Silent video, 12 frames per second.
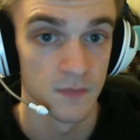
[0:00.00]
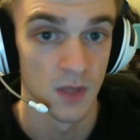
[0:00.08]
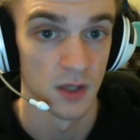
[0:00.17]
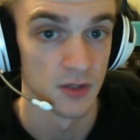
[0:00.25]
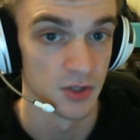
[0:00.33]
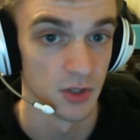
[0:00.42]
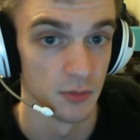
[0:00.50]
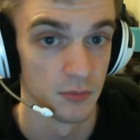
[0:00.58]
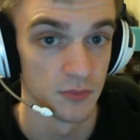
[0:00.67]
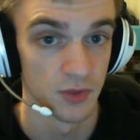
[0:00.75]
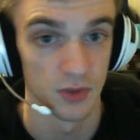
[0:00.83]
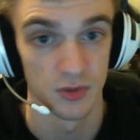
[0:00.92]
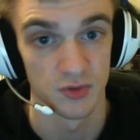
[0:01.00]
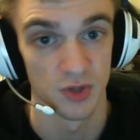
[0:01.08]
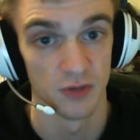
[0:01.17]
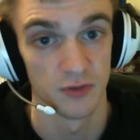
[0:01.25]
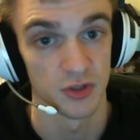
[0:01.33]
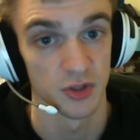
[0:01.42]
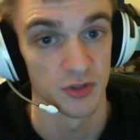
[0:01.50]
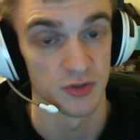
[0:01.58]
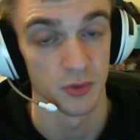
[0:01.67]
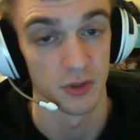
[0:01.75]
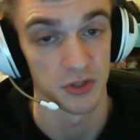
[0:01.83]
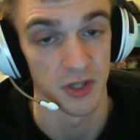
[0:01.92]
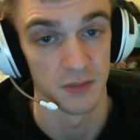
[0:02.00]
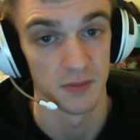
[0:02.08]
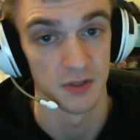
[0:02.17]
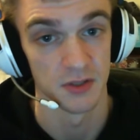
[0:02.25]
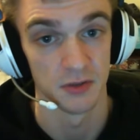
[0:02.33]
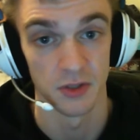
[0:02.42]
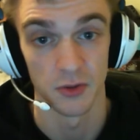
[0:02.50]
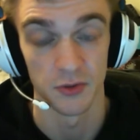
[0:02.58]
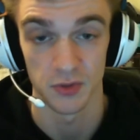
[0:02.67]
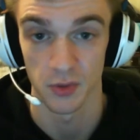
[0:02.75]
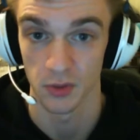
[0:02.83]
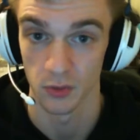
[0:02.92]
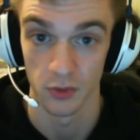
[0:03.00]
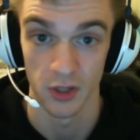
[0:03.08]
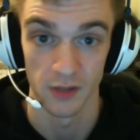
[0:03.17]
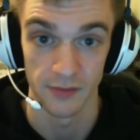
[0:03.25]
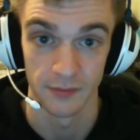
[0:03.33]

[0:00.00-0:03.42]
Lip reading: So those other shots which are AP2, they also ignore cover.